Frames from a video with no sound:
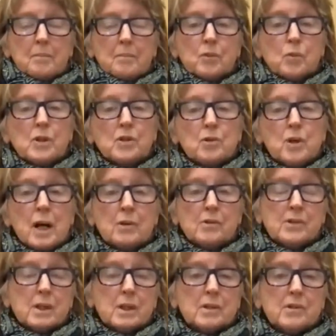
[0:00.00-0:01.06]
rental
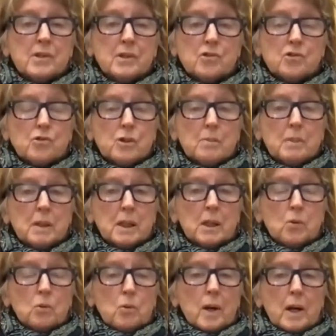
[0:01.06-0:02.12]
housing is extremely
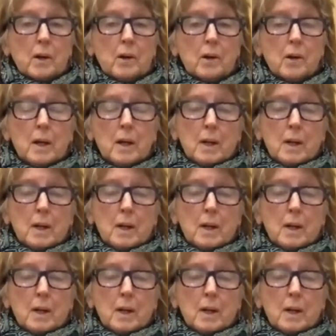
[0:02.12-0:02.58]
rare.